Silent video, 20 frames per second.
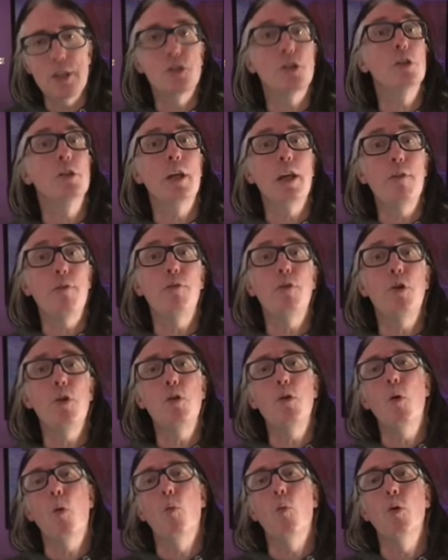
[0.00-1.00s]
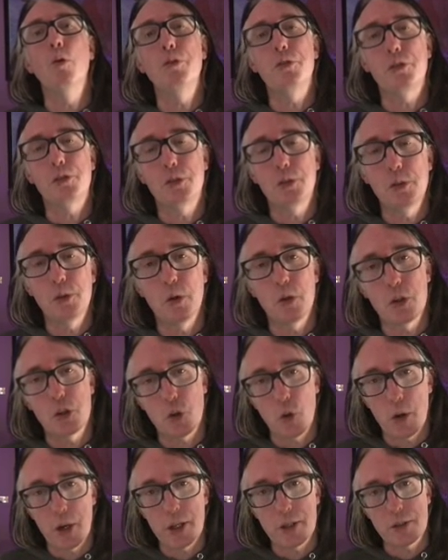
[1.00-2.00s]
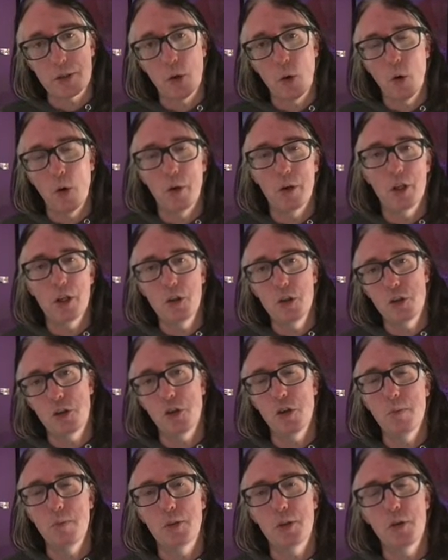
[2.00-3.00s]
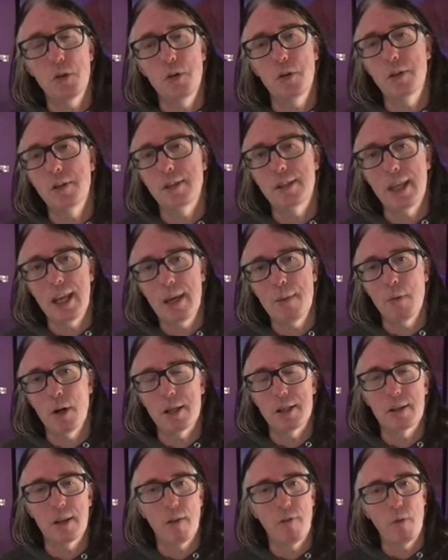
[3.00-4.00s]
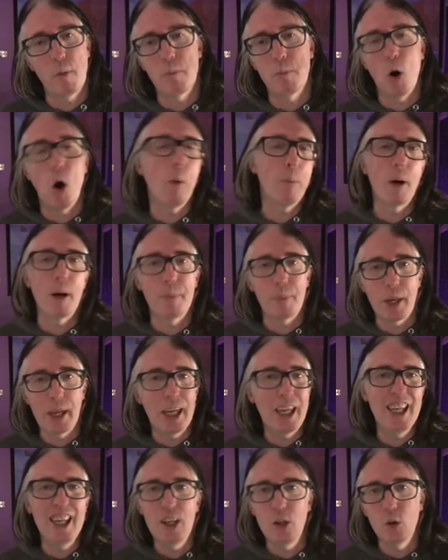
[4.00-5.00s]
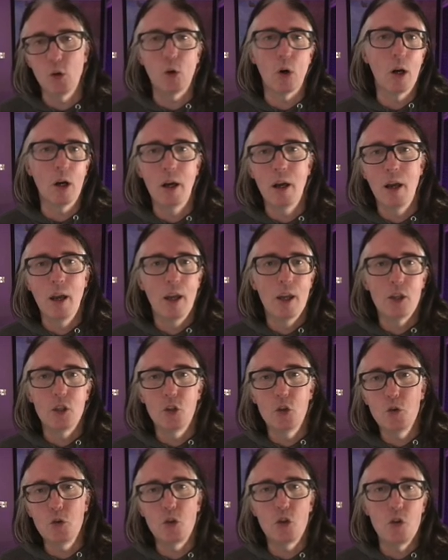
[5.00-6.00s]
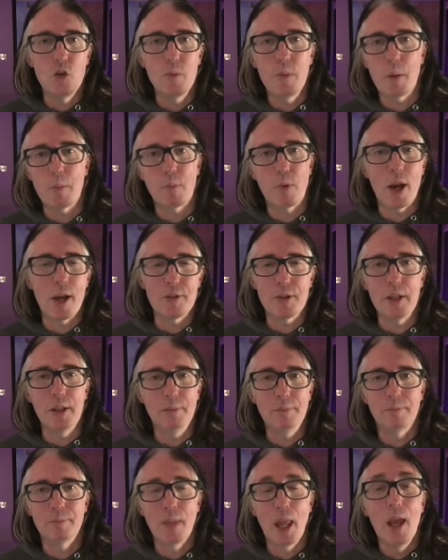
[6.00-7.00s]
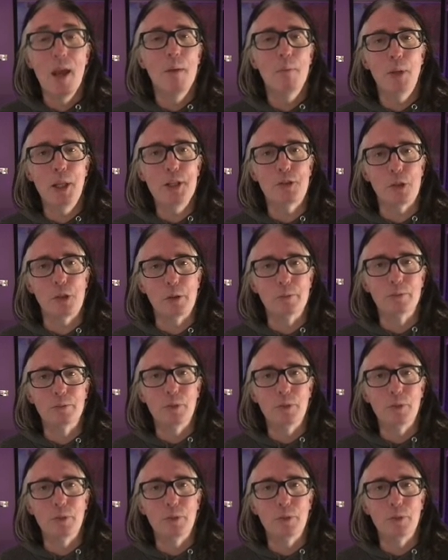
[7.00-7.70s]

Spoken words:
So if you want to join us on YouTube so you can see my stuff pop up in your YouTube browser, please do.